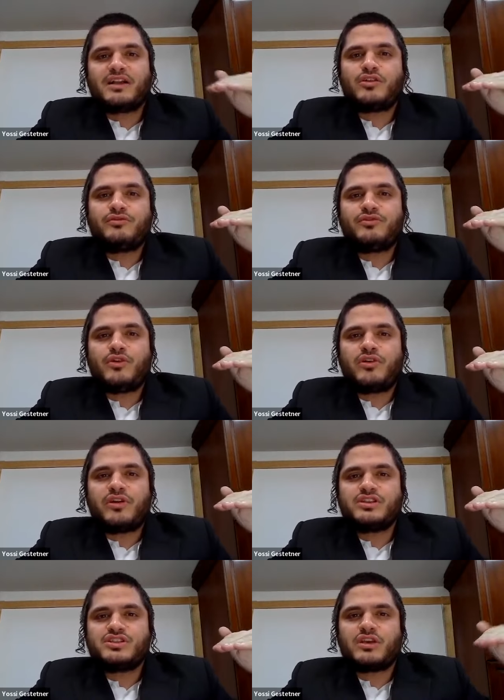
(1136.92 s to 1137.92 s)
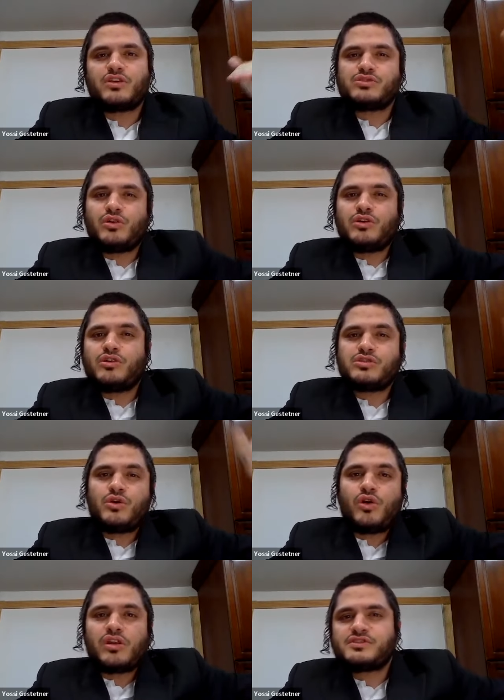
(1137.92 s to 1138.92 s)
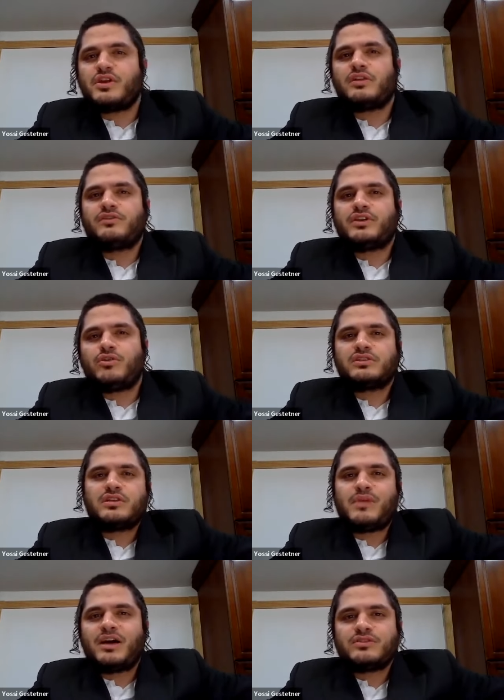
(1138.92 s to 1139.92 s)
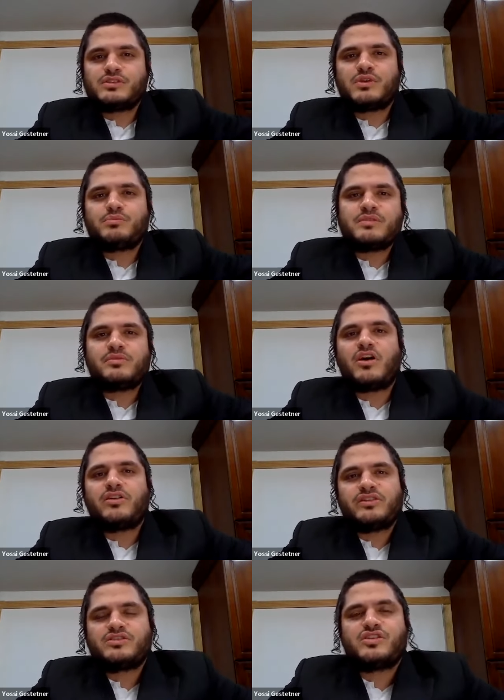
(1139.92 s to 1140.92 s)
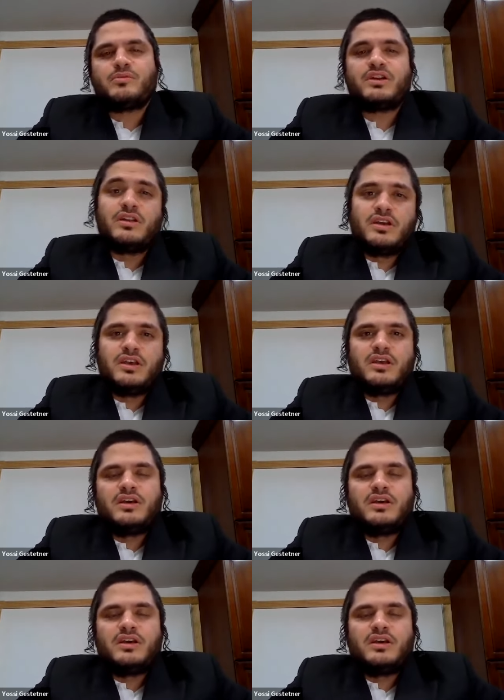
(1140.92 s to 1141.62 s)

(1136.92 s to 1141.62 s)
part of Orange, and goes so all of Sullivan, all the mountains where people are in the summer.